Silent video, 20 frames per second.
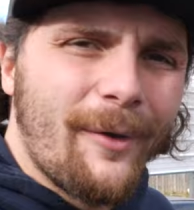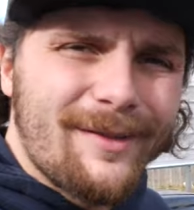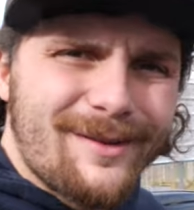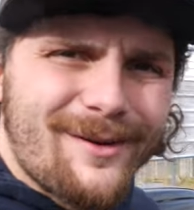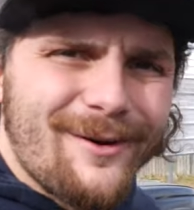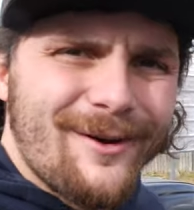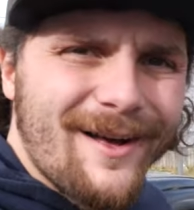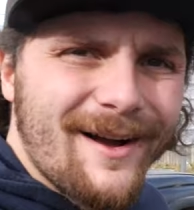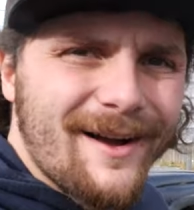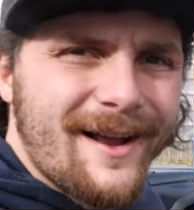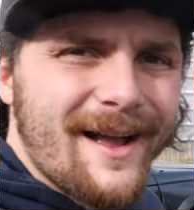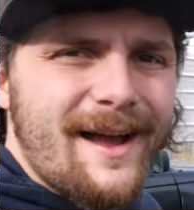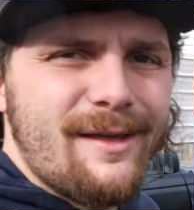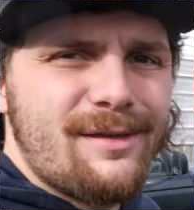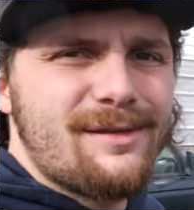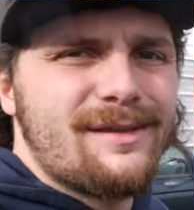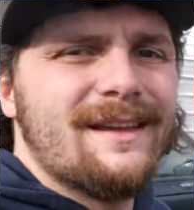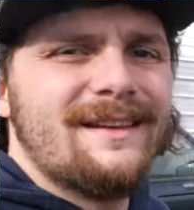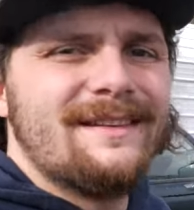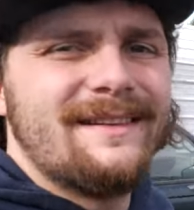What's going on,
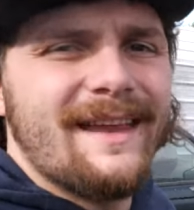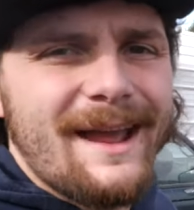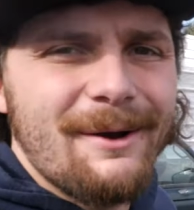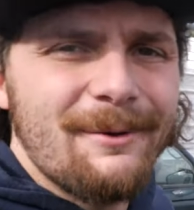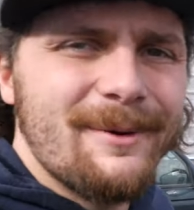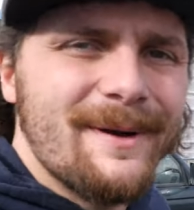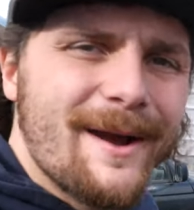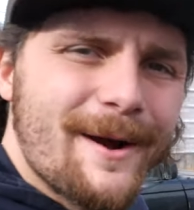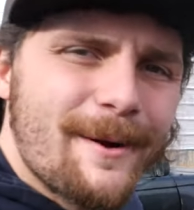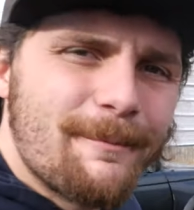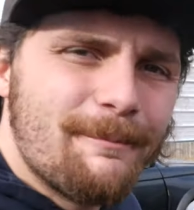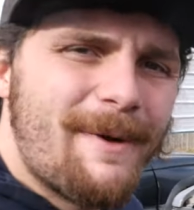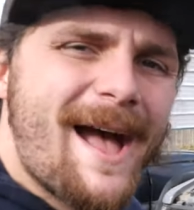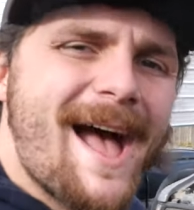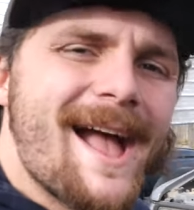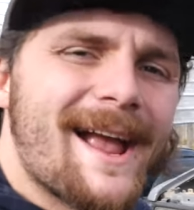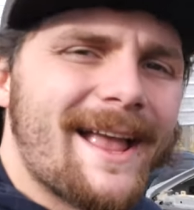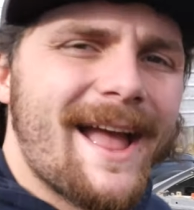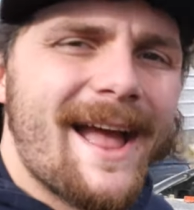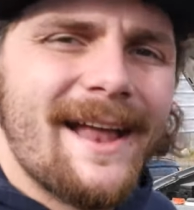guys? Today we are
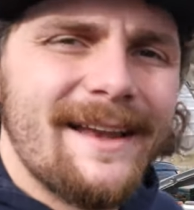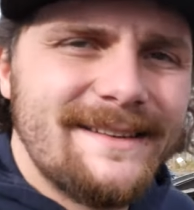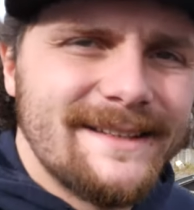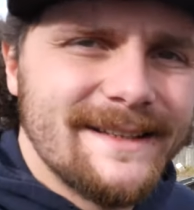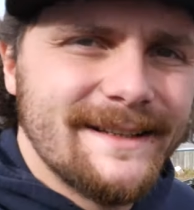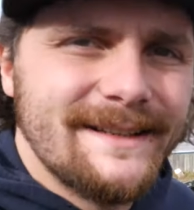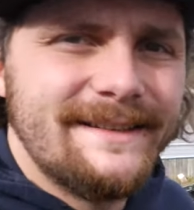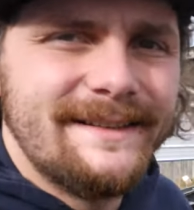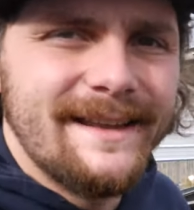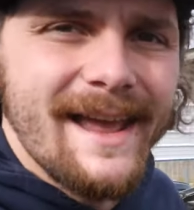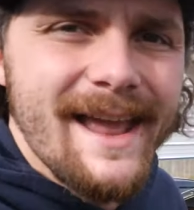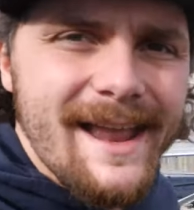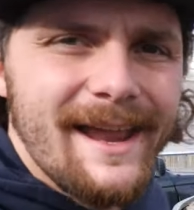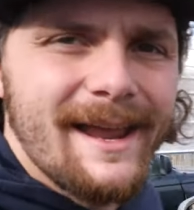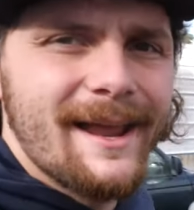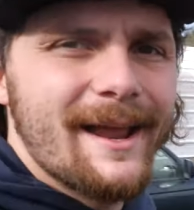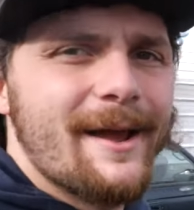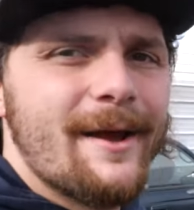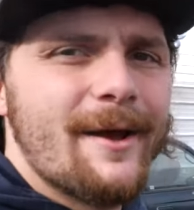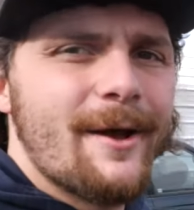back, and
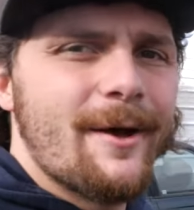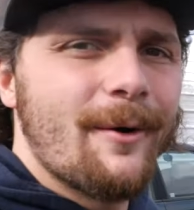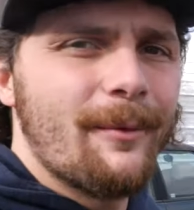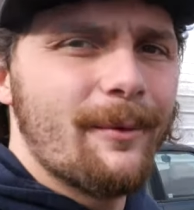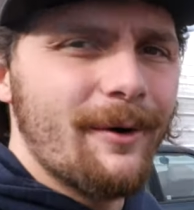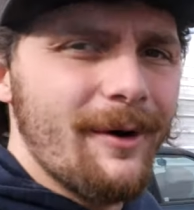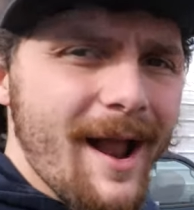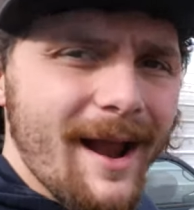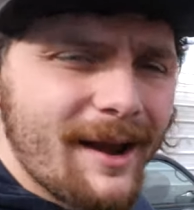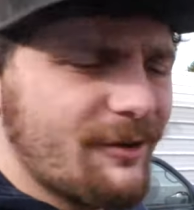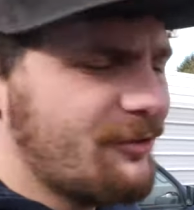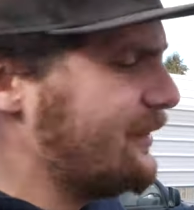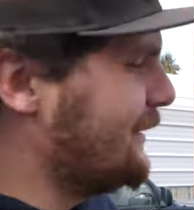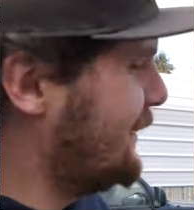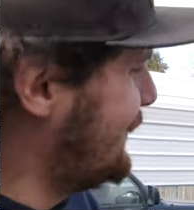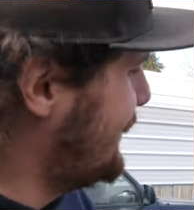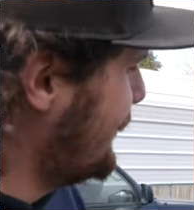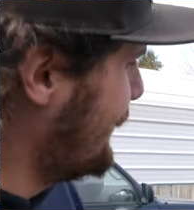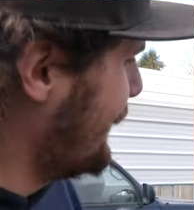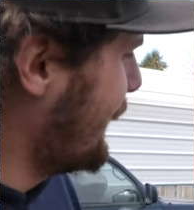today we're
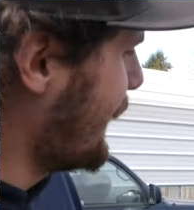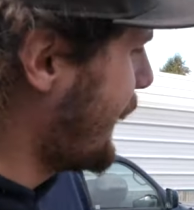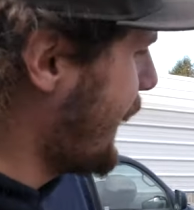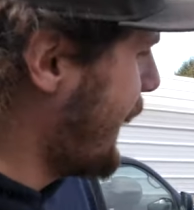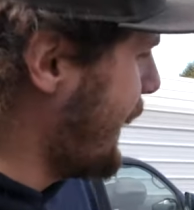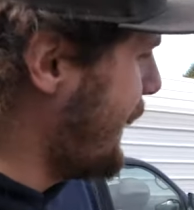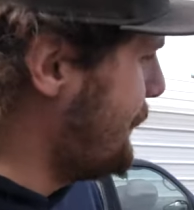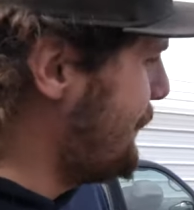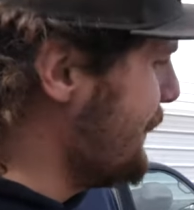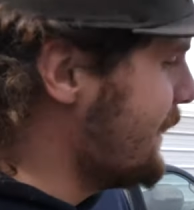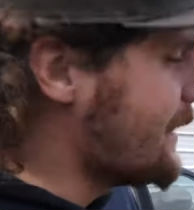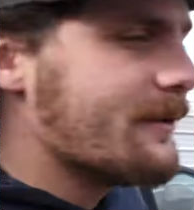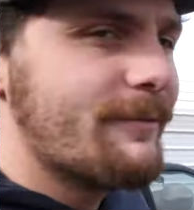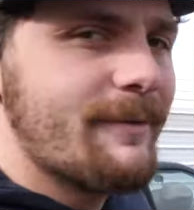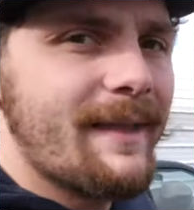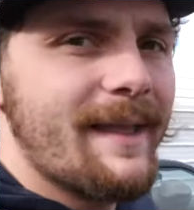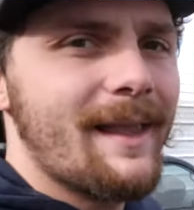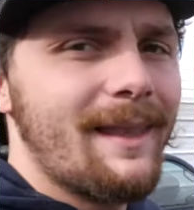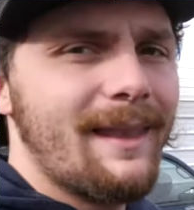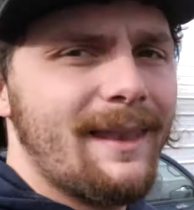actually doing a bit of
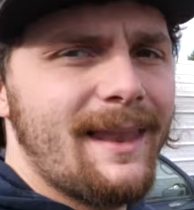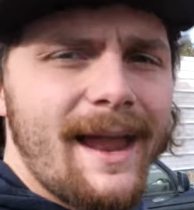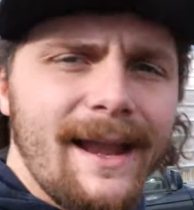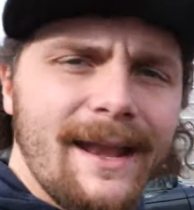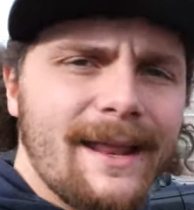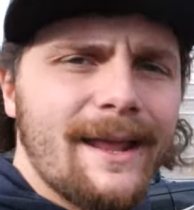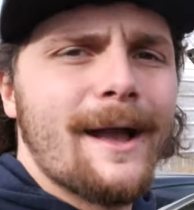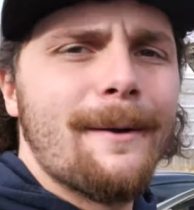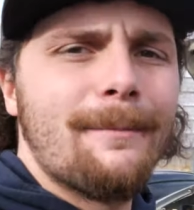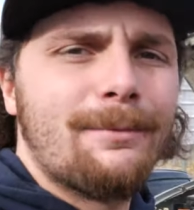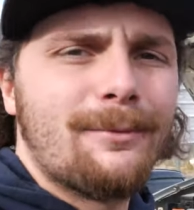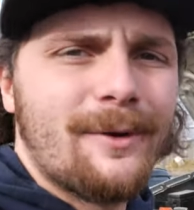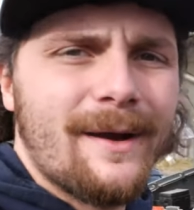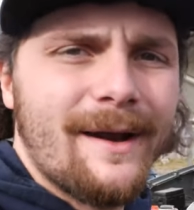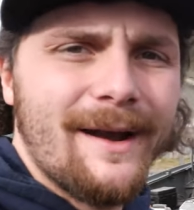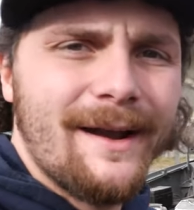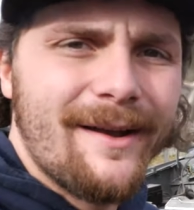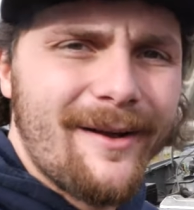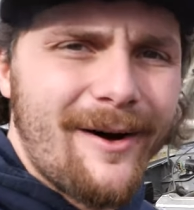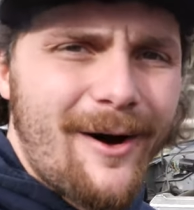a lighting
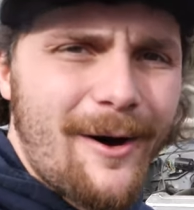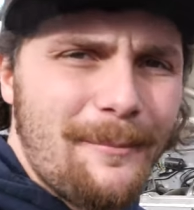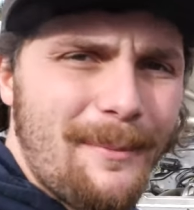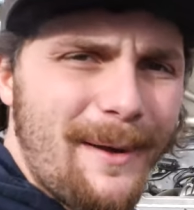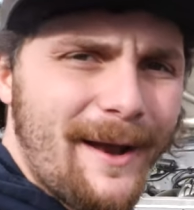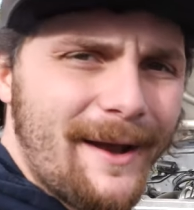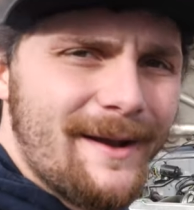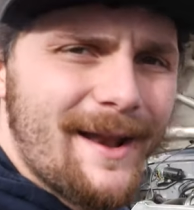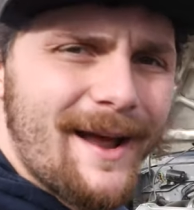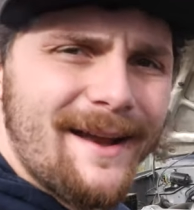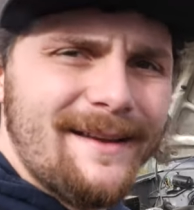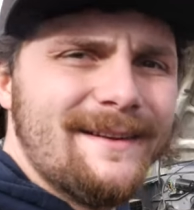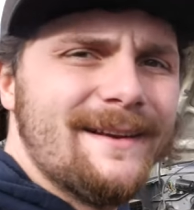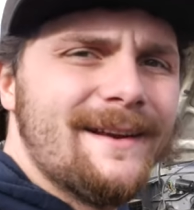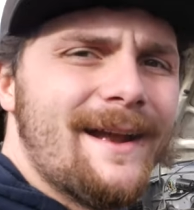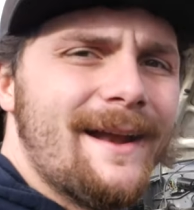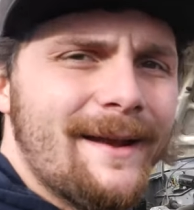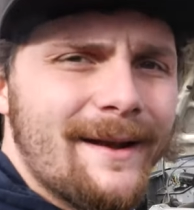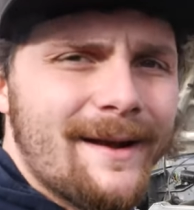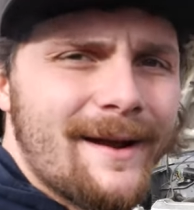upgrade on my
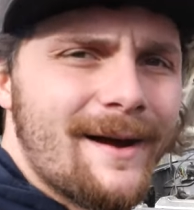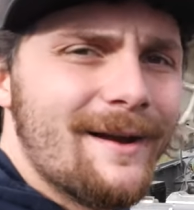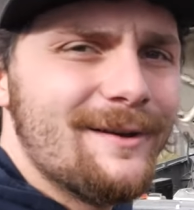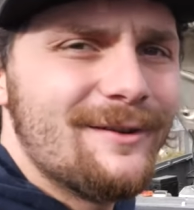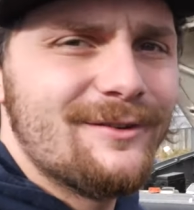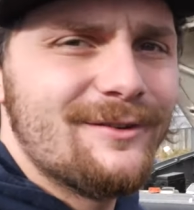1989